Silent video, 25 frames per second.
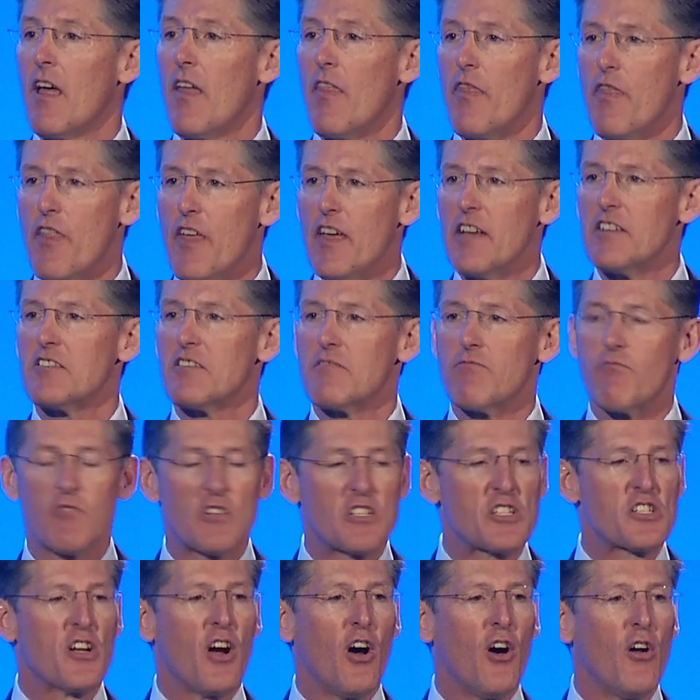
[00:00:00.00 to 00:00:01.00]
this
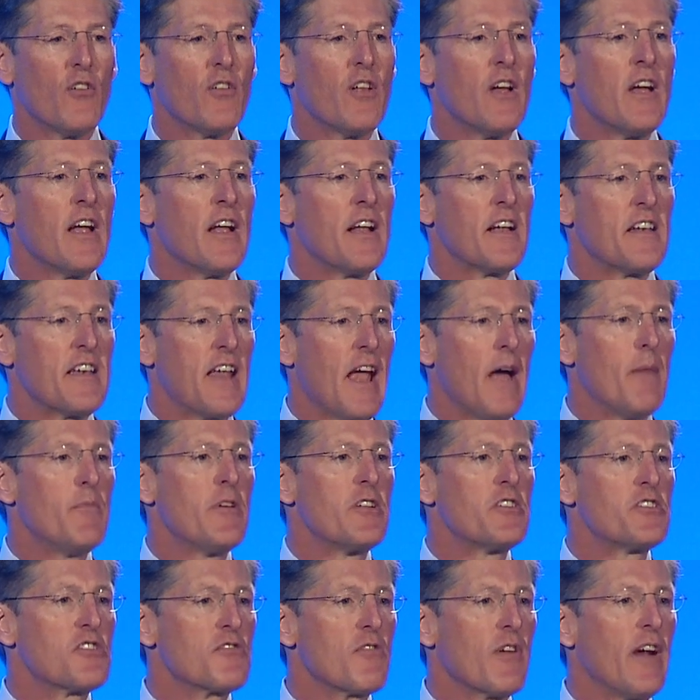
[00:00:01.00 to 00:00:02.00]
result
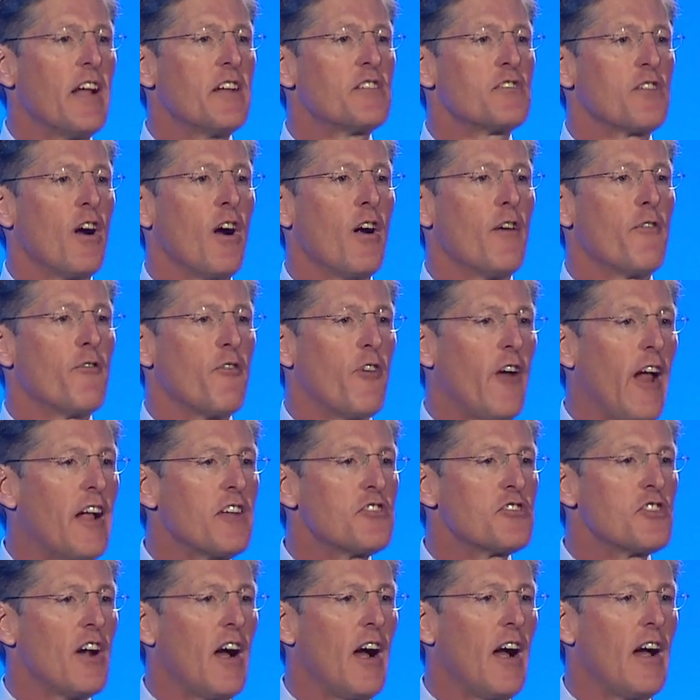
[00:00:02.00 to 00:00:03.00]
demonstrates our
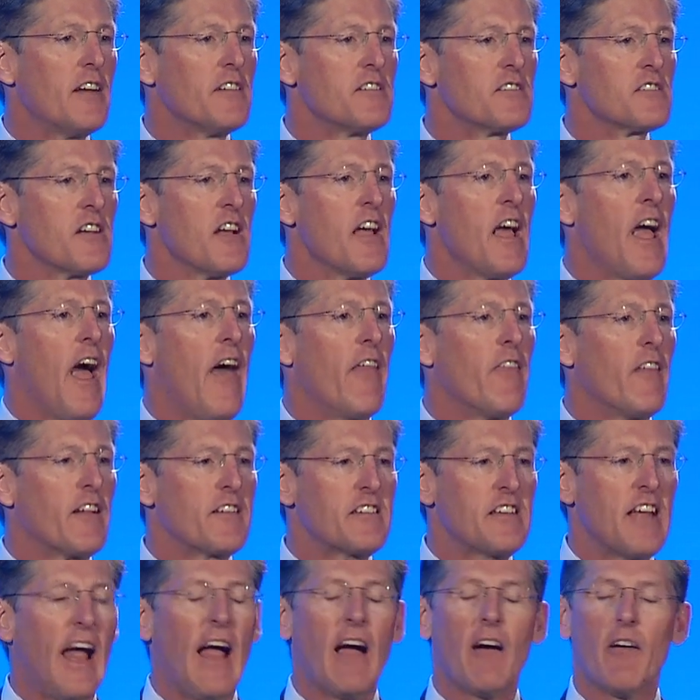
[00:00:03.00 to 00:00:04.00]
franchise and the
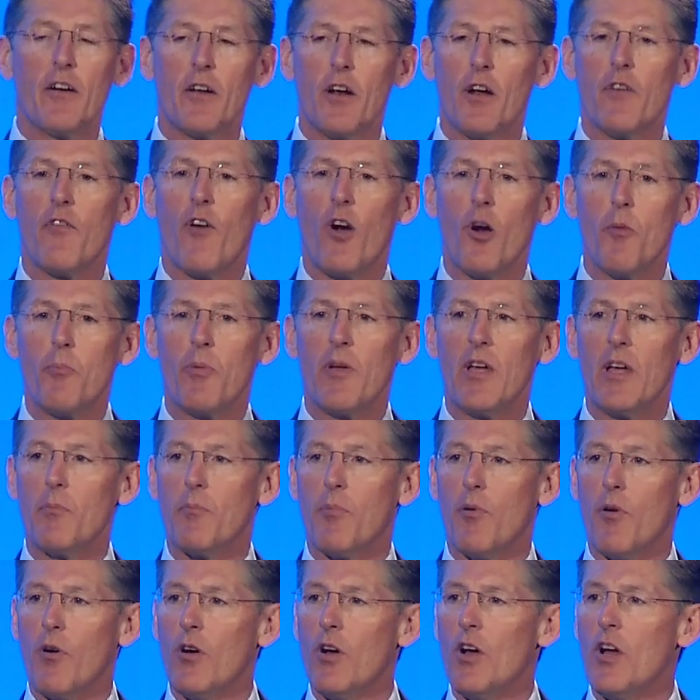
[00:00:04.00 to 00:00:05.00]
talent of our
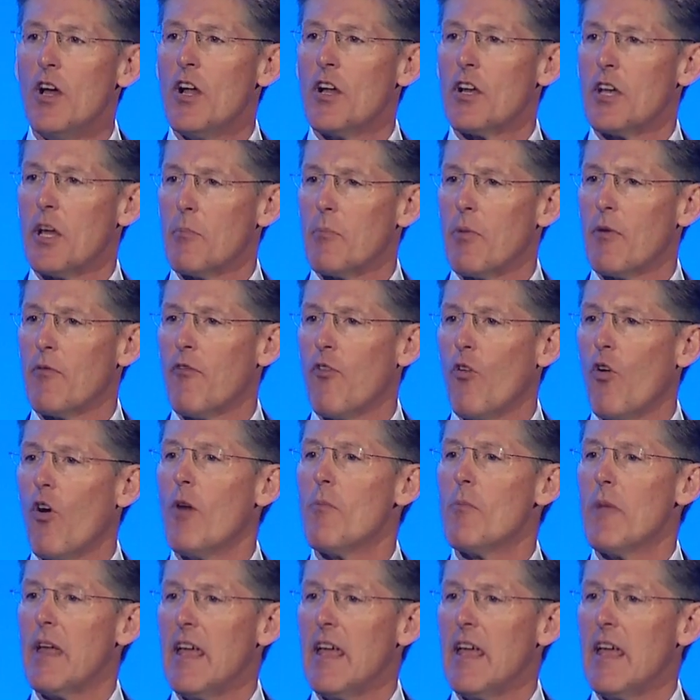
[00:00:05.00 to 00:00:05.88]
people to perform